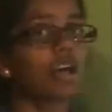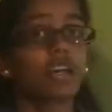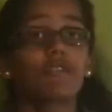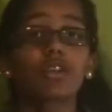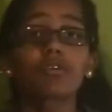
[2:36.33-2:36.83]

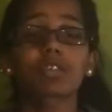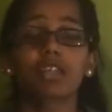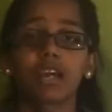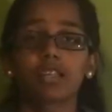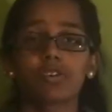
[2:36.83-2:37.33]
even though it's
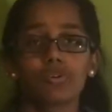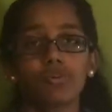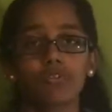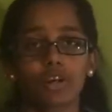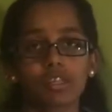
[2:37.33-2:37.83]
connecting
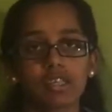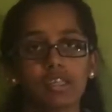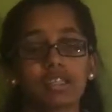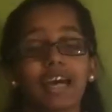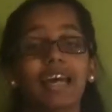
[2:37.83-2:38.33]
2
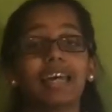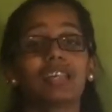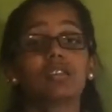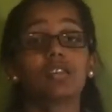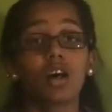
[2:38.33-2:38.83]
vertices, it
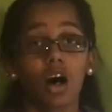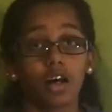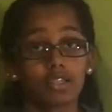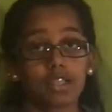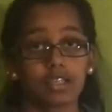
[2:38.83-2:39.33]
is
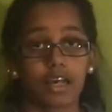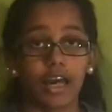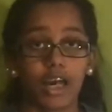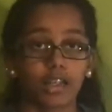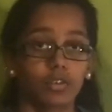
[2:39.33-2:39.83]
not a
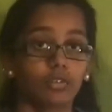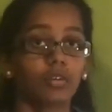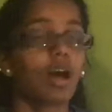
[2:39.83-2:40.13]
diagonal